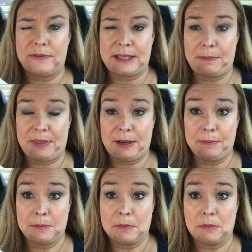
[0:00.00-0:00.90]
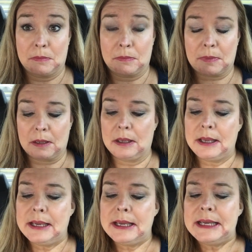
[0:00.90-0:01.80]
of something,
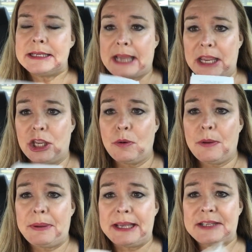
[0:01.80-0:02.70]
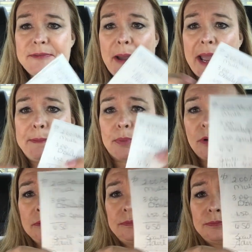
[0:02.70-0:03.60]
take you a piece of paper,